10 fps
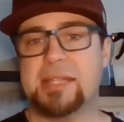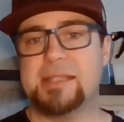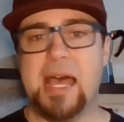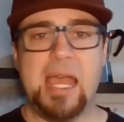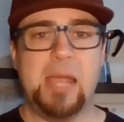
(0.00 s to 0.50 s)

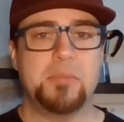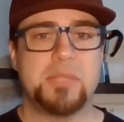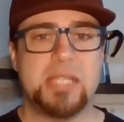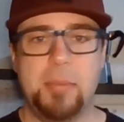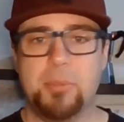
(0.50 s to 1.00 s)
time,
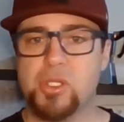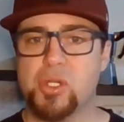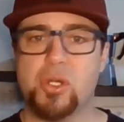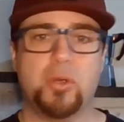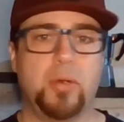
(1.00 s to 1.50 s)

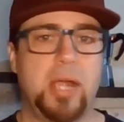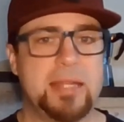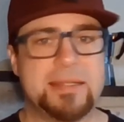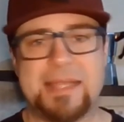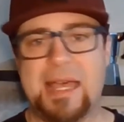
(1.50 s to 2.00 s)
temperature,
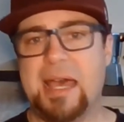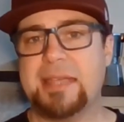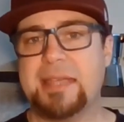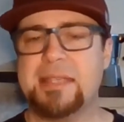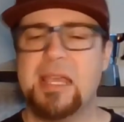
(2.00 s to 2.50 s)
grind
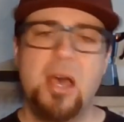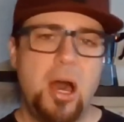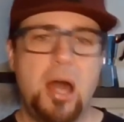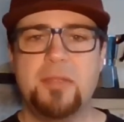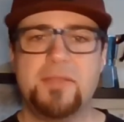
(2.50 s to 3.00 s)
size,
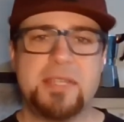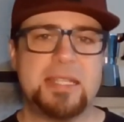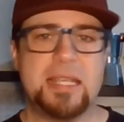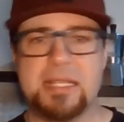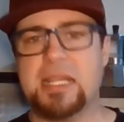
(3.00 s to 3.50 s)
all of these
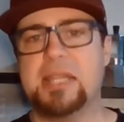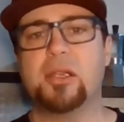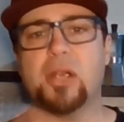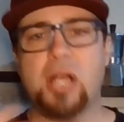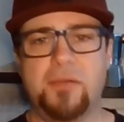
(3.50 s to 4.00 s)
things, and then
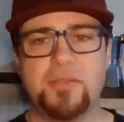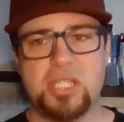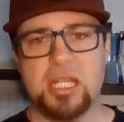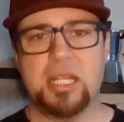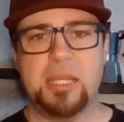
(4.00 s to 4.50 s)
your coffee's
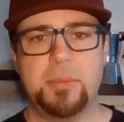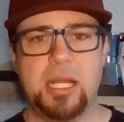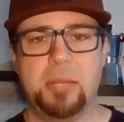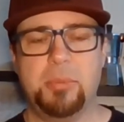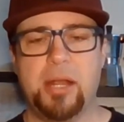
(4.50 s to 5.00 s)
just gonna keep
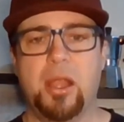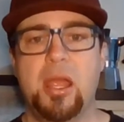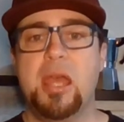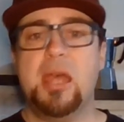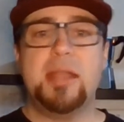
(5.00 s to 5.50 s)
getting better.
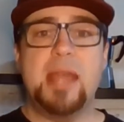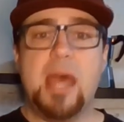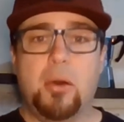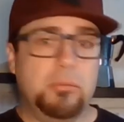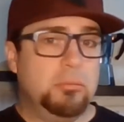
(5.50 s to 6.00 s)

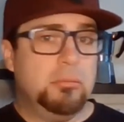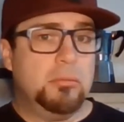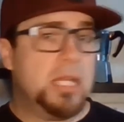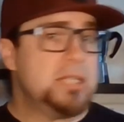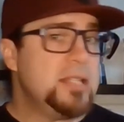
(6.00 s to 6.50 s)
Now,
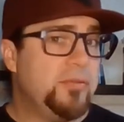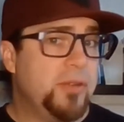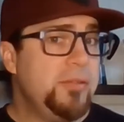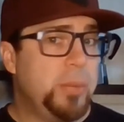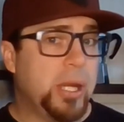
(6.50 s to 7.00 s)
that's not for
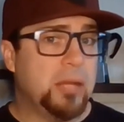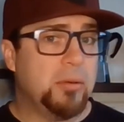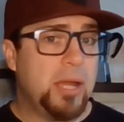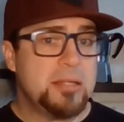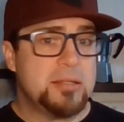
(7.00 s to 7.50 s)
everybody,
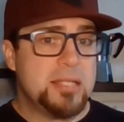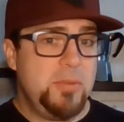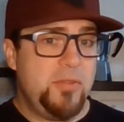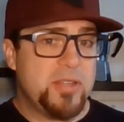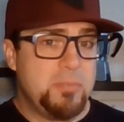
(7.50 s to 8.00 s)
right?
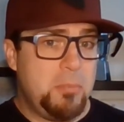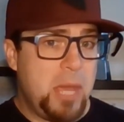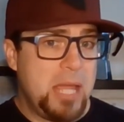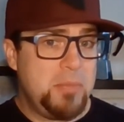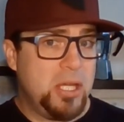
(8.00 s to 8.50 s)
Some of us
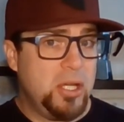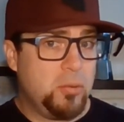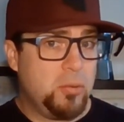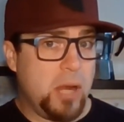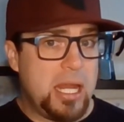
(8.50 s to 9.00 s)
might be
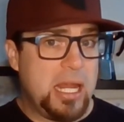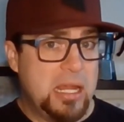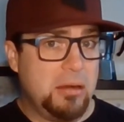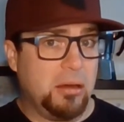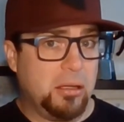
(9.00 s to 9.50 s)
good right
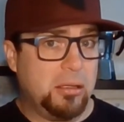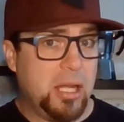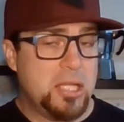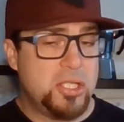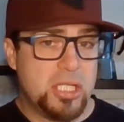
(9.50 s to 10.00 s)
here
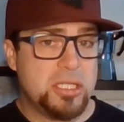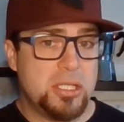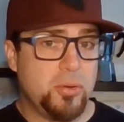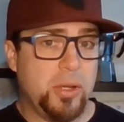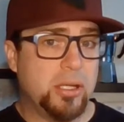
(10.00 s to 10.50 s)
and just
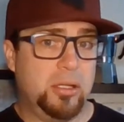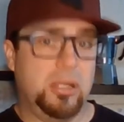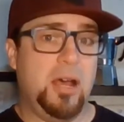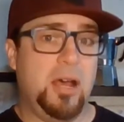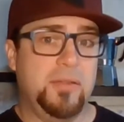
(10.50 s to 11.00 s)
enjoying good
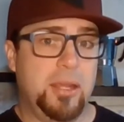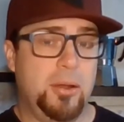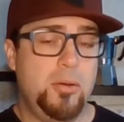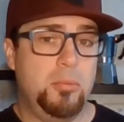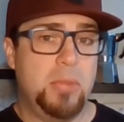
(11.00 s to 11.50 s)
coffee at
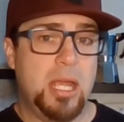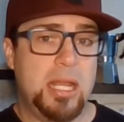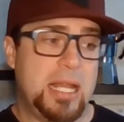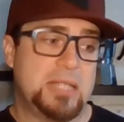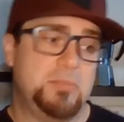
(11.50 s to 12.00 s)
home, and
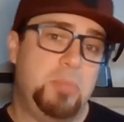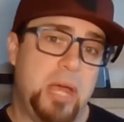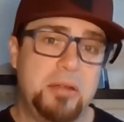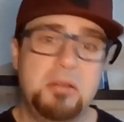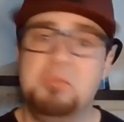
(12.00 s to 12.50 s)
that it's
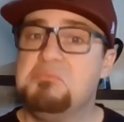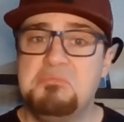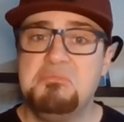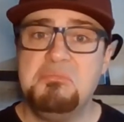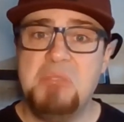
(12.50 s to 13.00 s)
better,
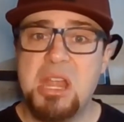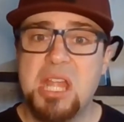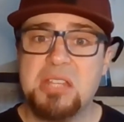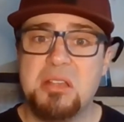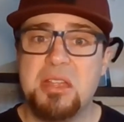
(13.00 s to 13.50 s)
and
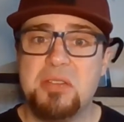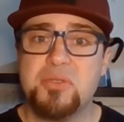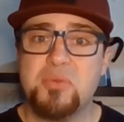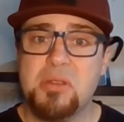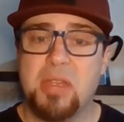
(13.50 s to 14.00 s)
that's all that
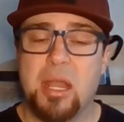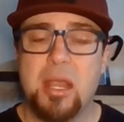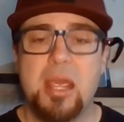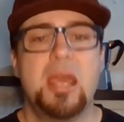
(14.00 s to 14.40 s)
was worth it.